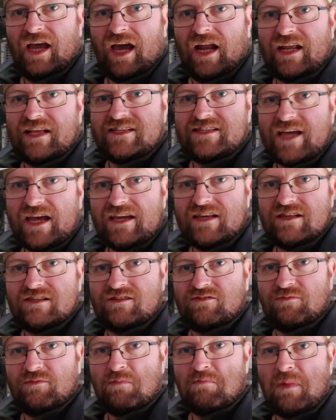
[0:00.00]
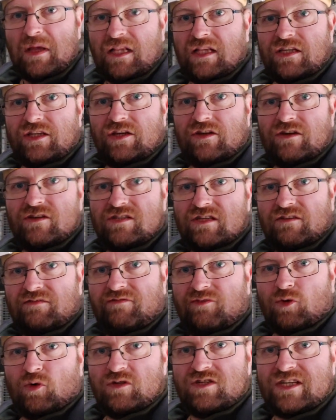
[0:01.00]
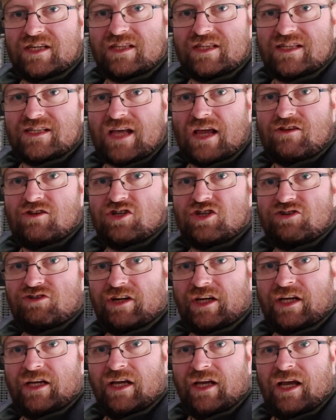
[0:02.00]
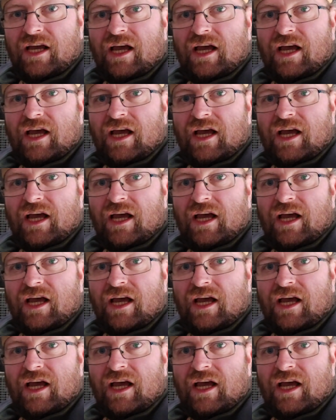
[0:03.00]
and it dates from the middle years of the 14th century.